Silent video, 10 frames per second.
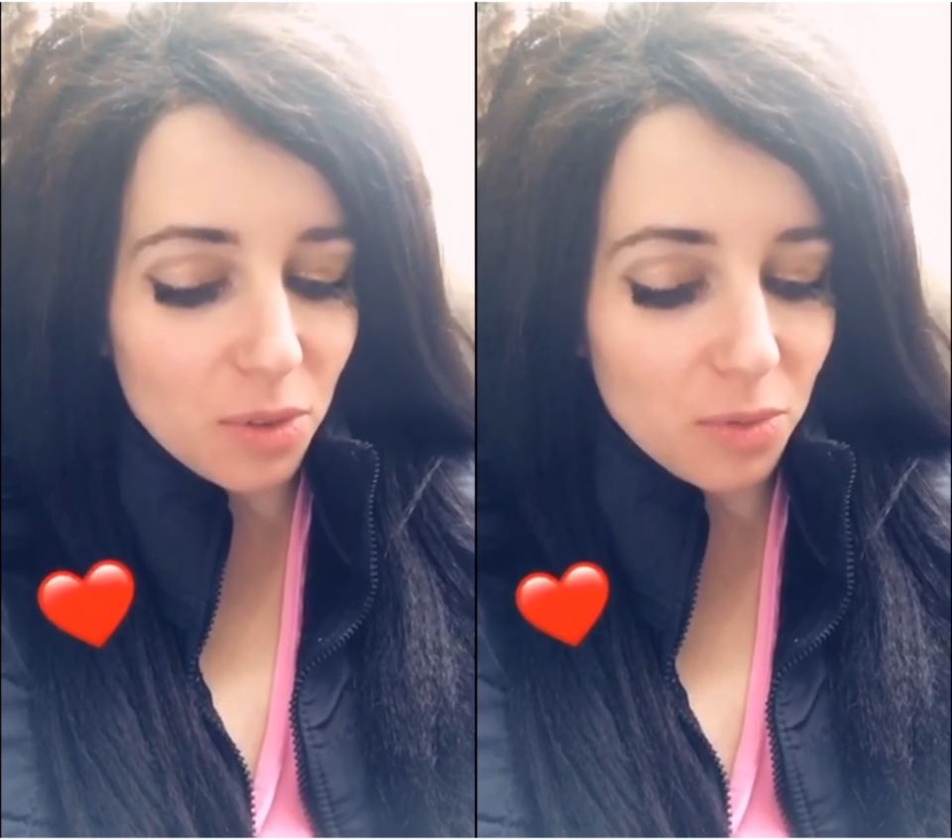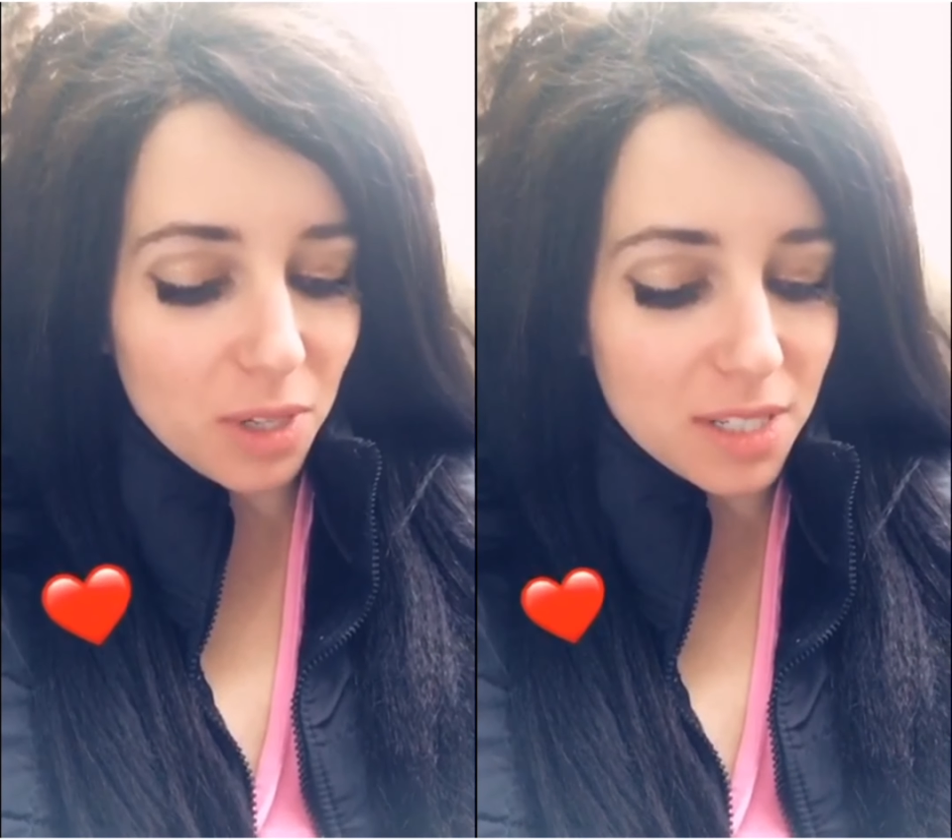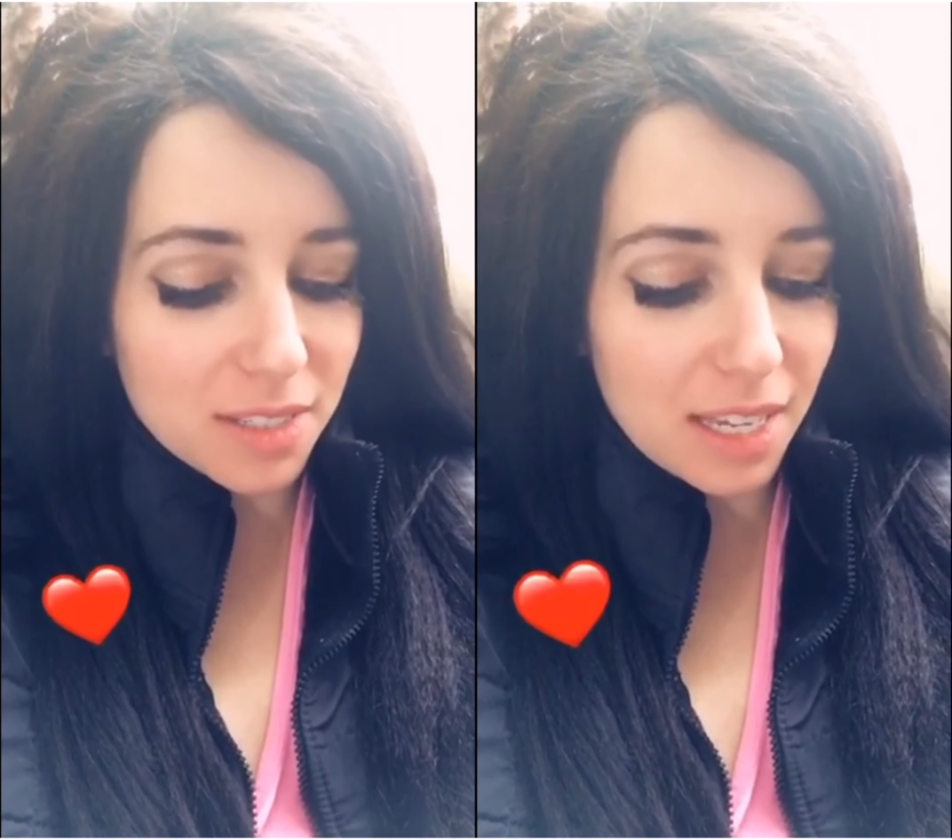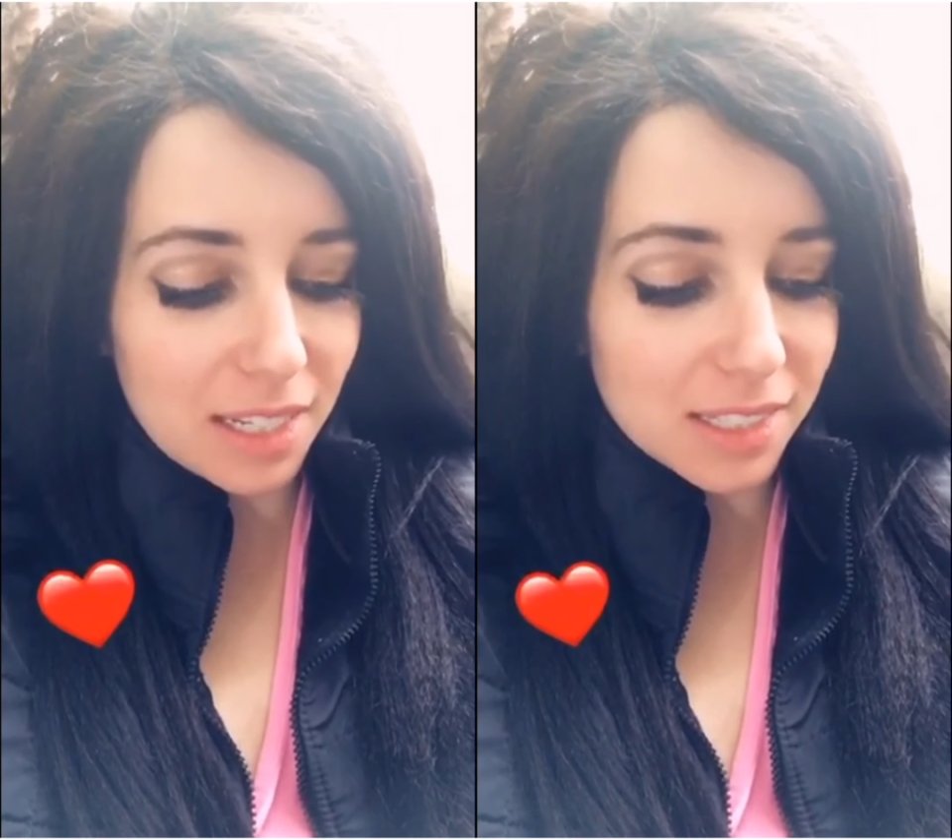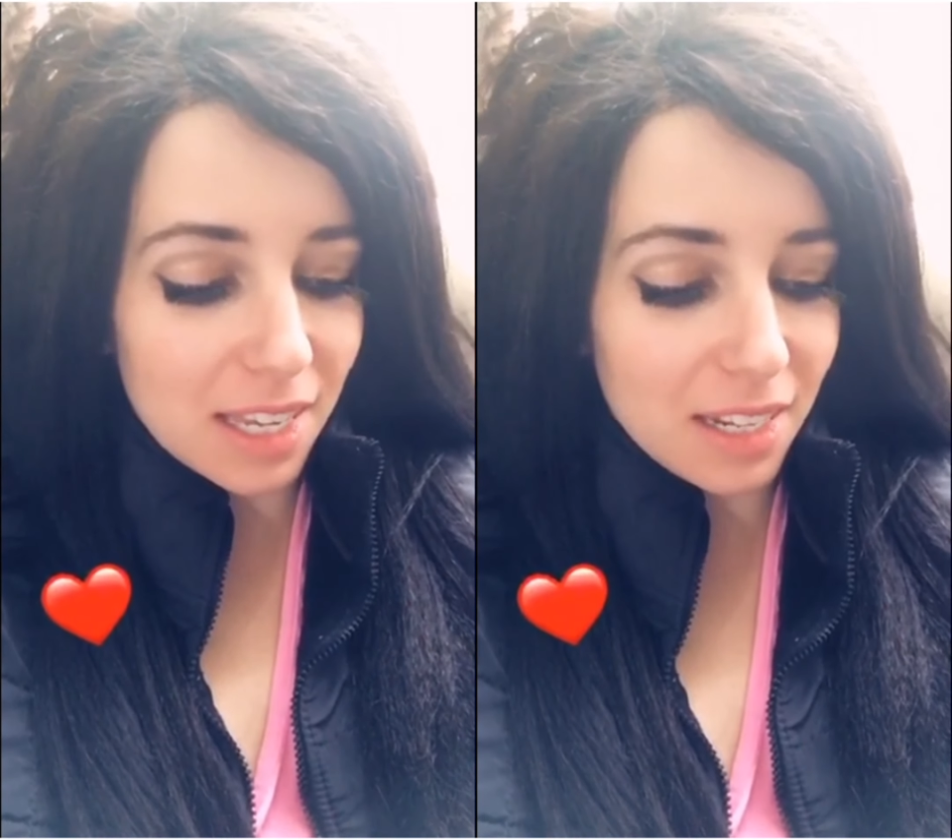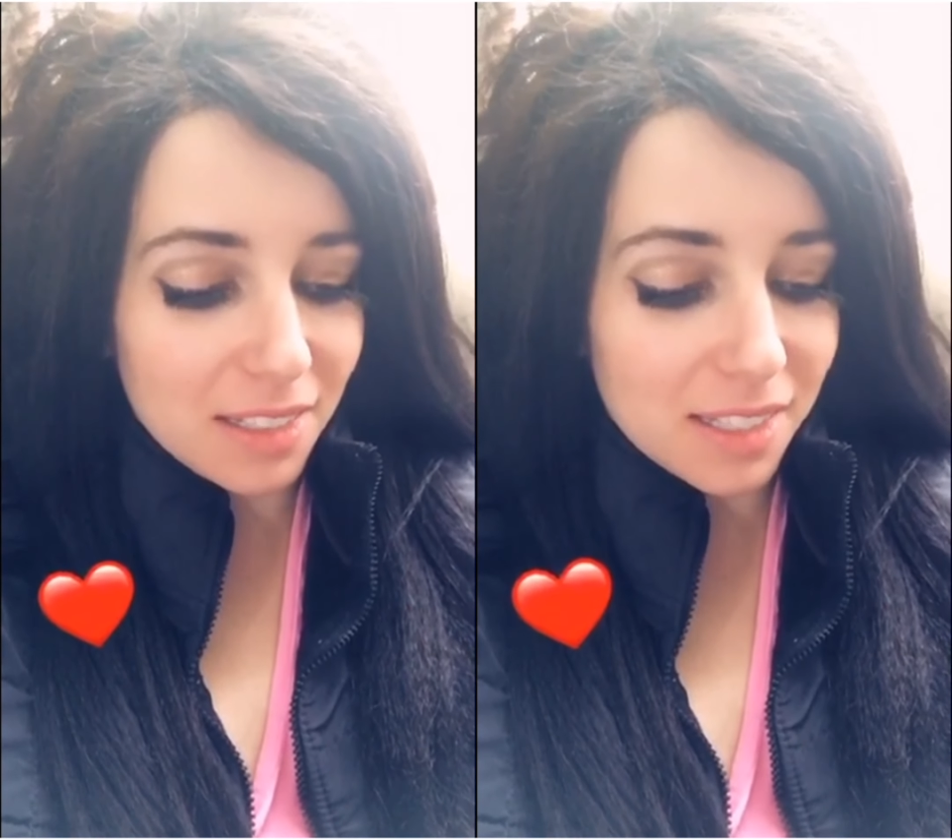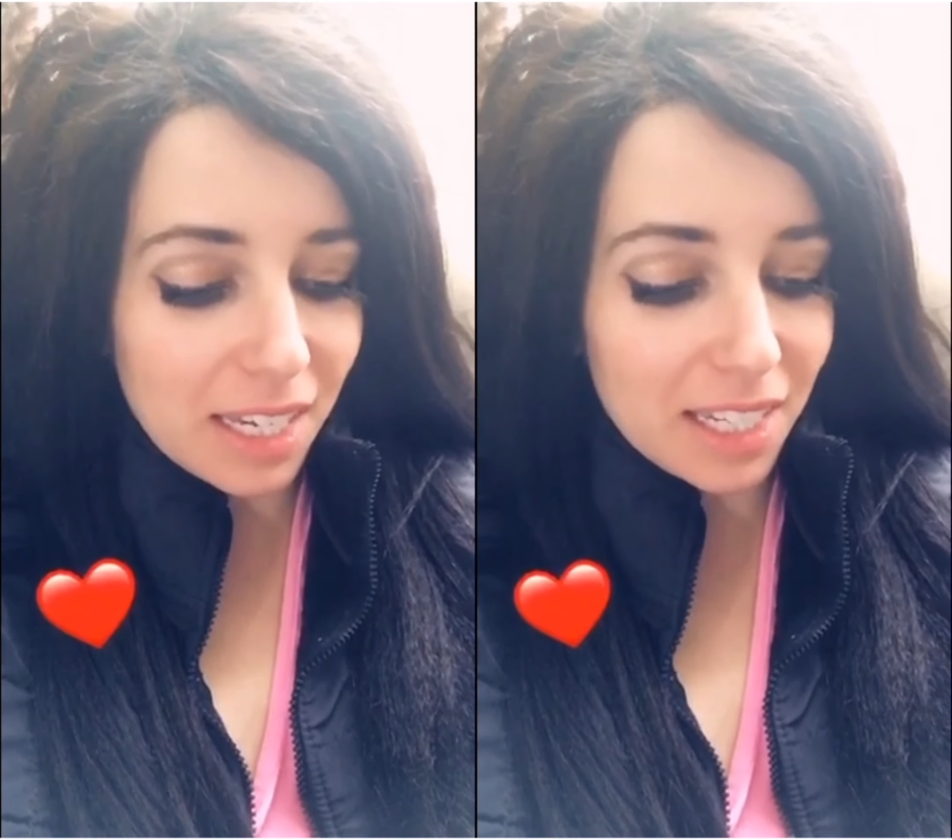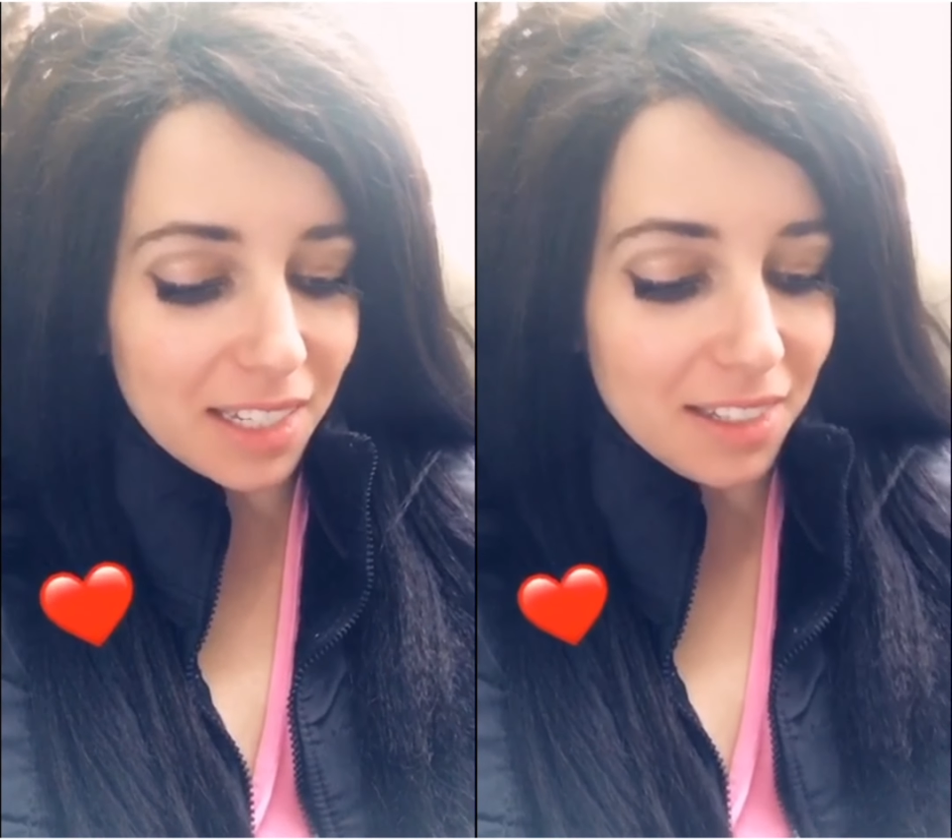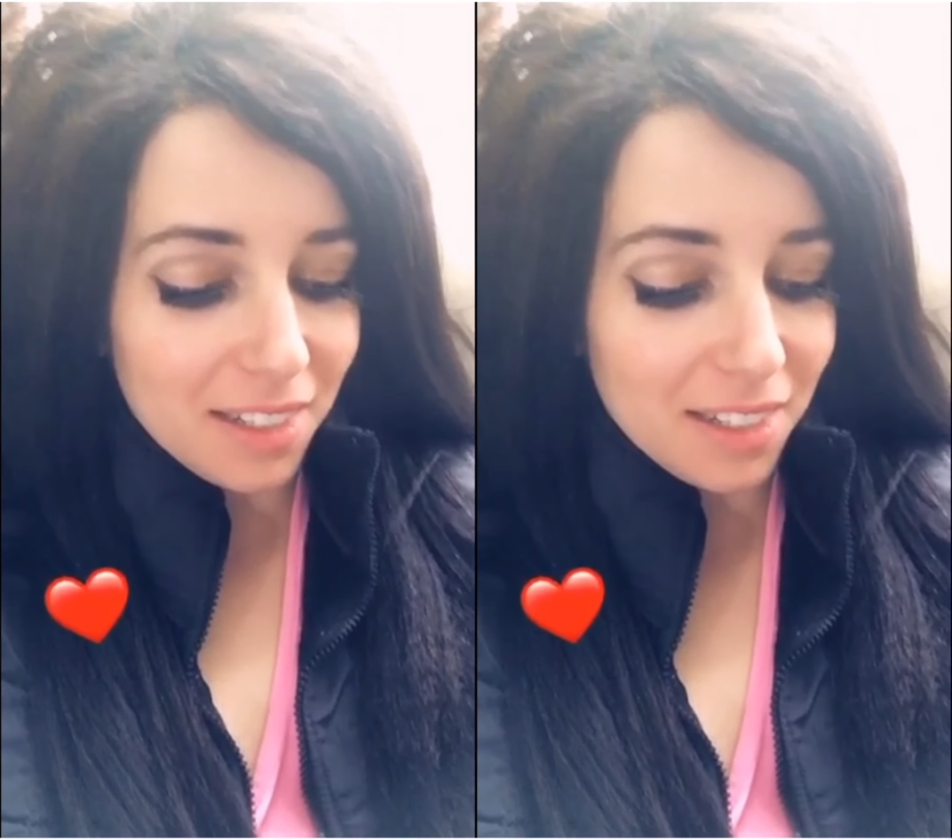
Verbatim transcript: wanting sex, and it's like,